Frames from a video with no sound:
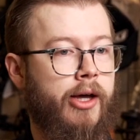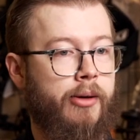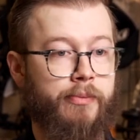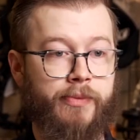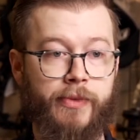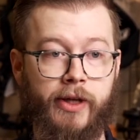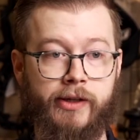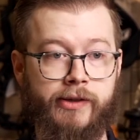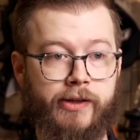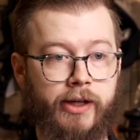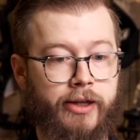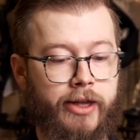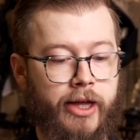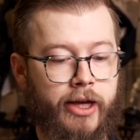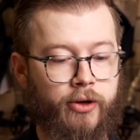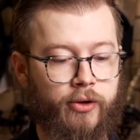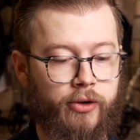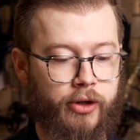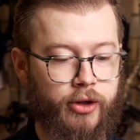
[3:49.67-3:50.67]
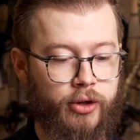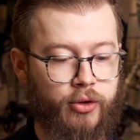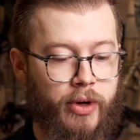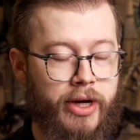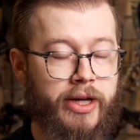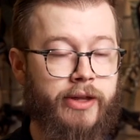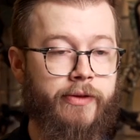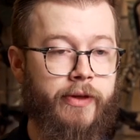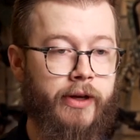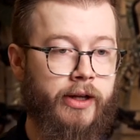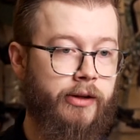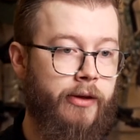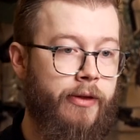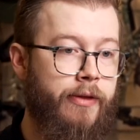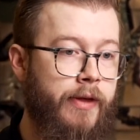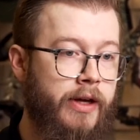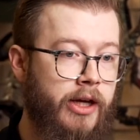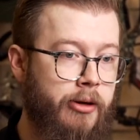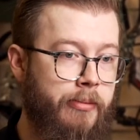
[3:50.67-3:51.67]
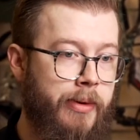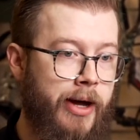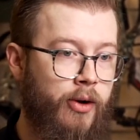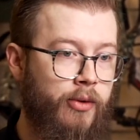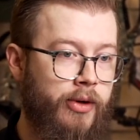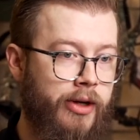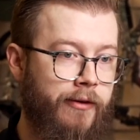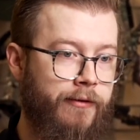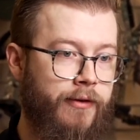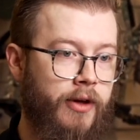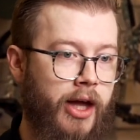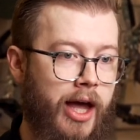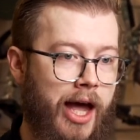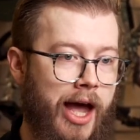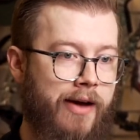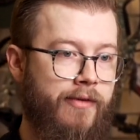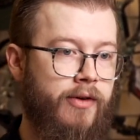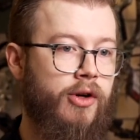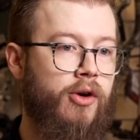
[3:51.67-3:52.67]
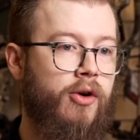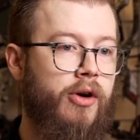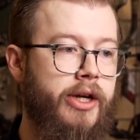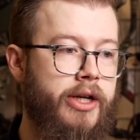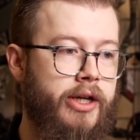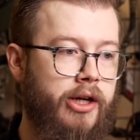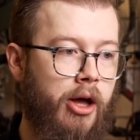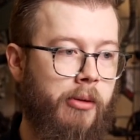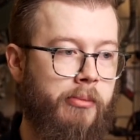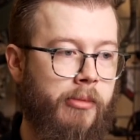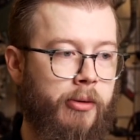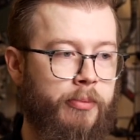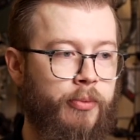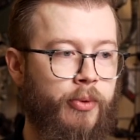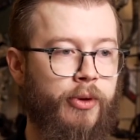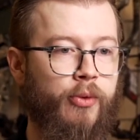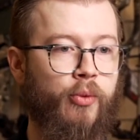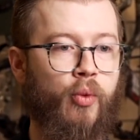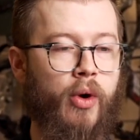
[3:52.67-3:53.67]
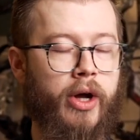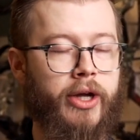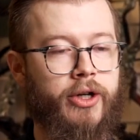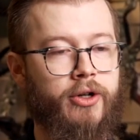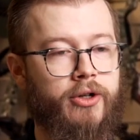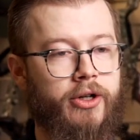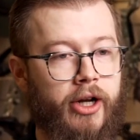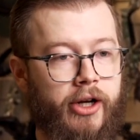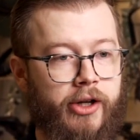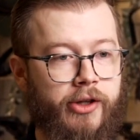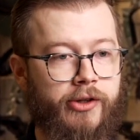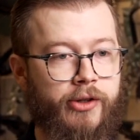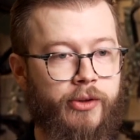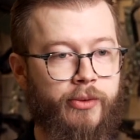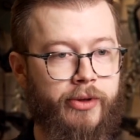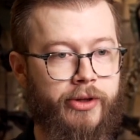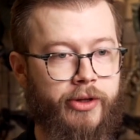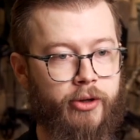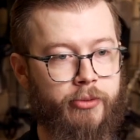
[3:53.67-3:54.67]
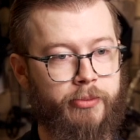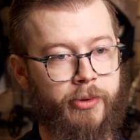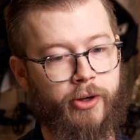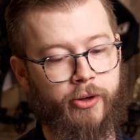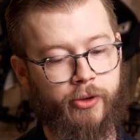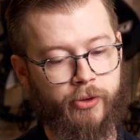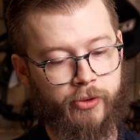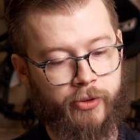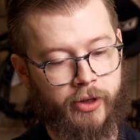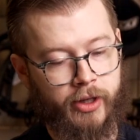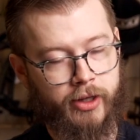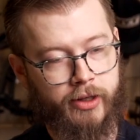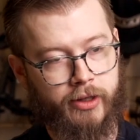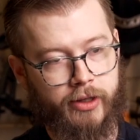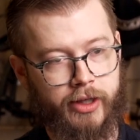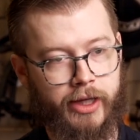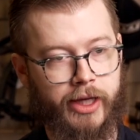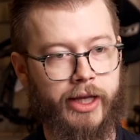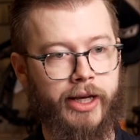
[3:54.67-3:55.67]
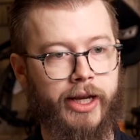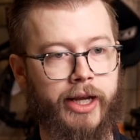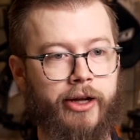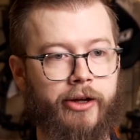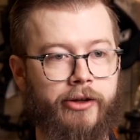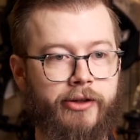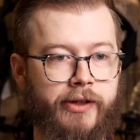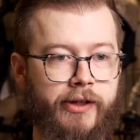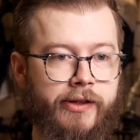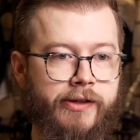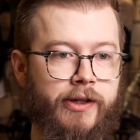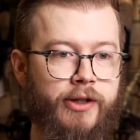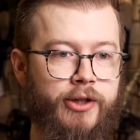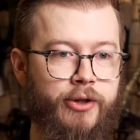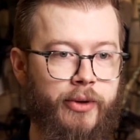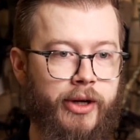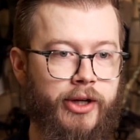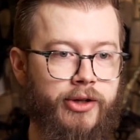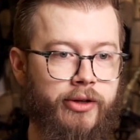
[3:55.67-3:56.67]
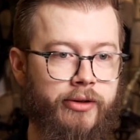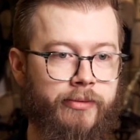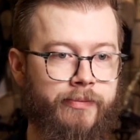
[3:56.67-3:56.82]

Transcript: Things like that are a great thing to think about if you haven't already come up with what you're going to do with your bow in a hunting situation.